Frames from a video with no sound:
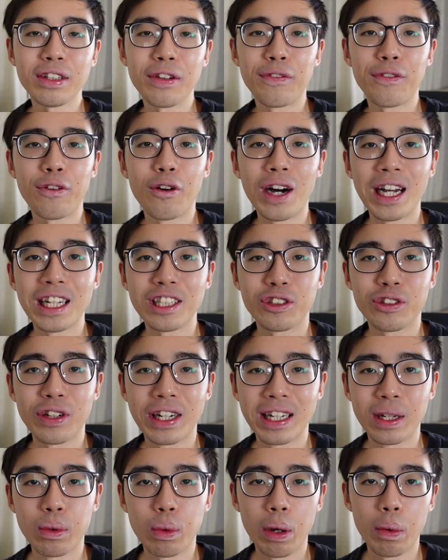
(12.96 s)
to 4Eyes
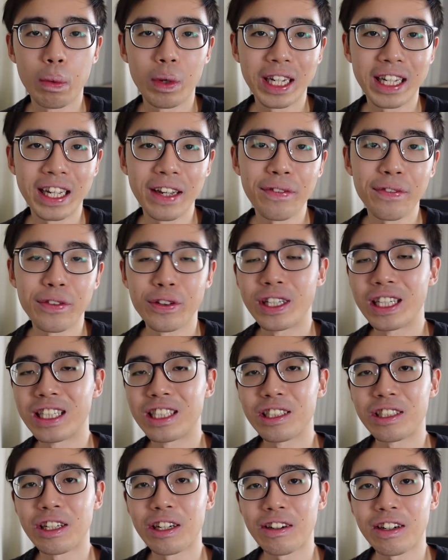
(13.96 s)
Trader, where we give you the
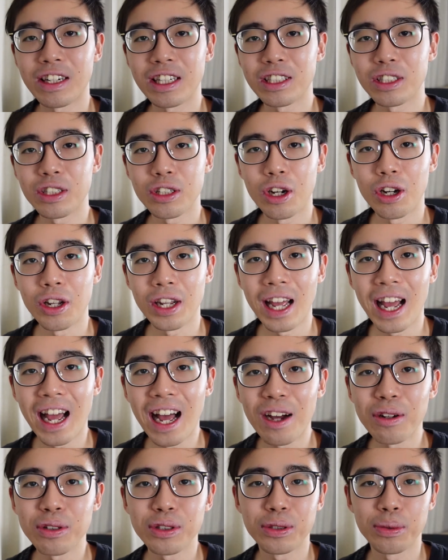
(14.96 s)
secrets on
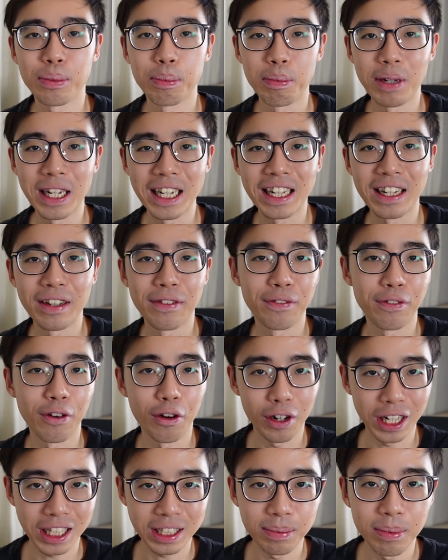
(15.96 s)
how to beat the
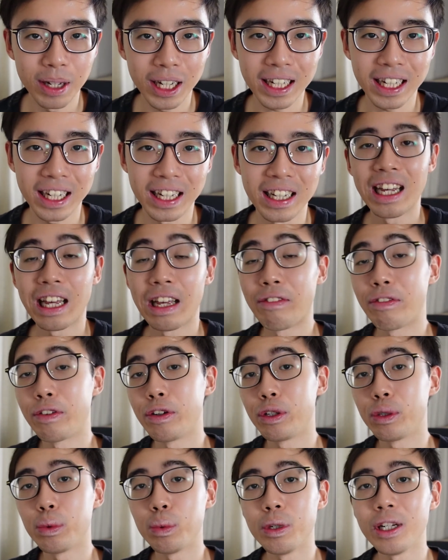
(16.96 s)
forex market. If
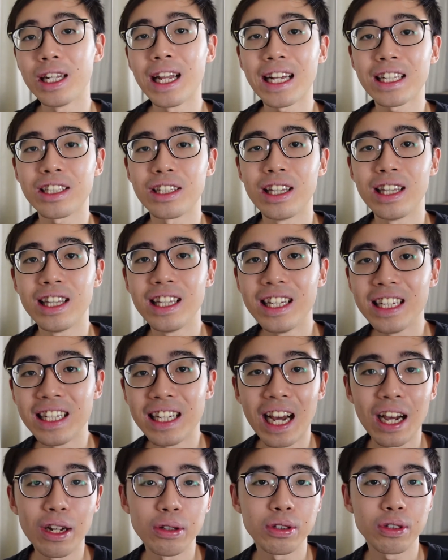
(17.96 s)
you would like to learn
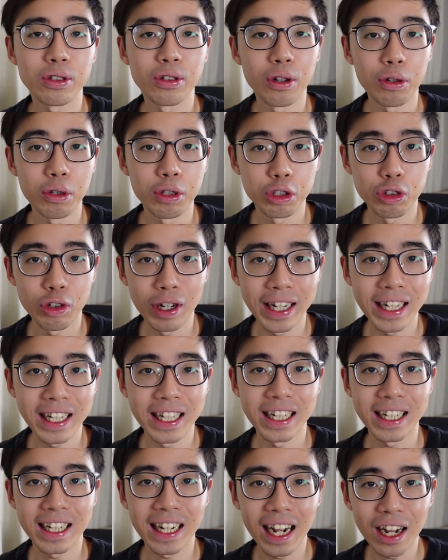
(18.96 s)
how to grow your trading
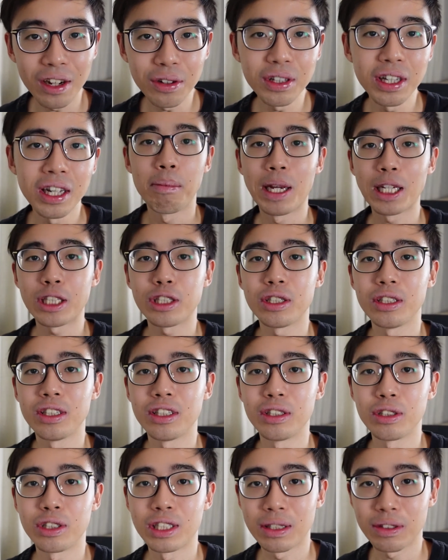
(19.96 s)
account, make
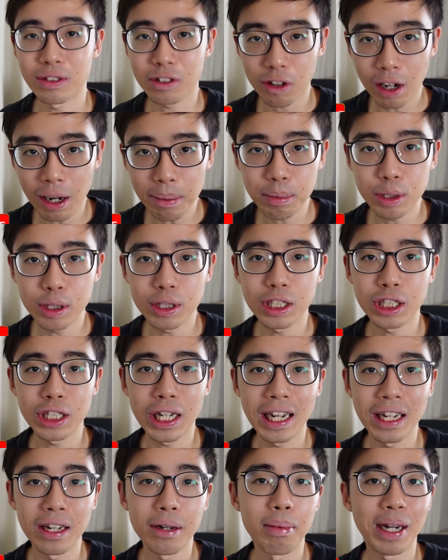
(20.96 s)
sure to subscribe to the
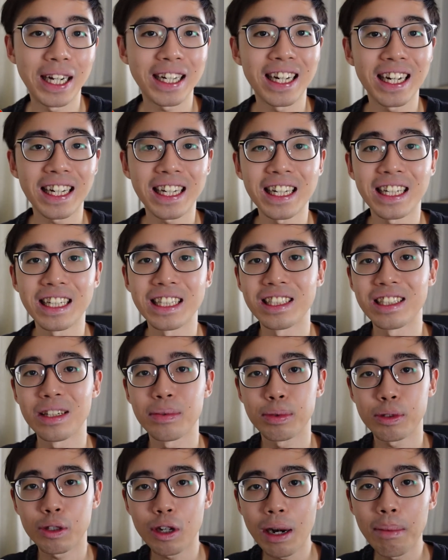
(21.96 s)
channel by clicking the
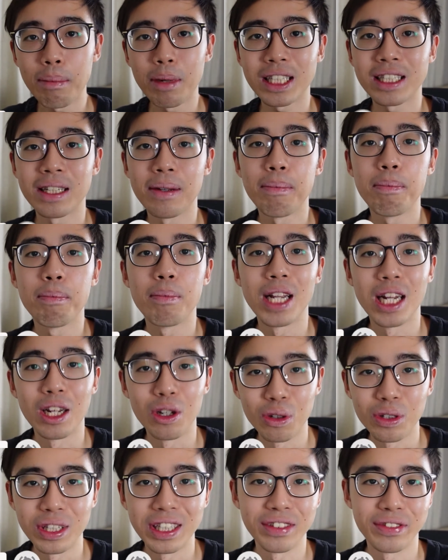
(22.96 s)
subscribe button
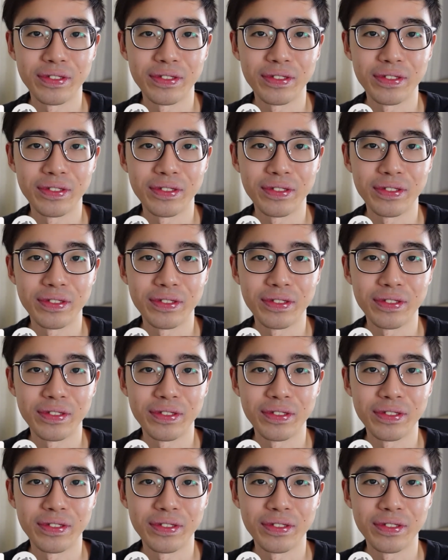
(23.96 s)
below this